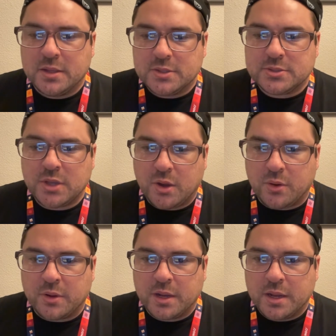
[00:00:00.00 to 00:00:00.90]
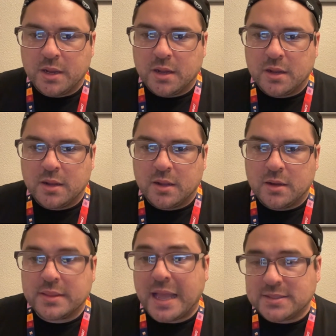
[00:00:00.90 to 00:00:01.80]
So
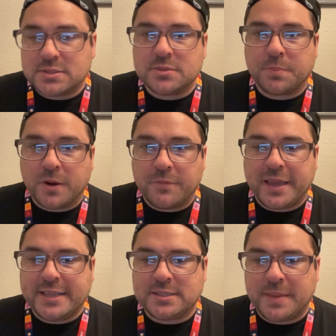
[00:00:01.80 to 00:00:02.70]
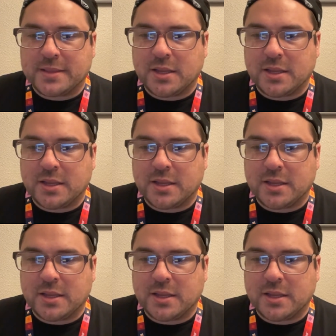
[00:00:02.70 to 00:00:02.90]
that's perfect, Casey Mack.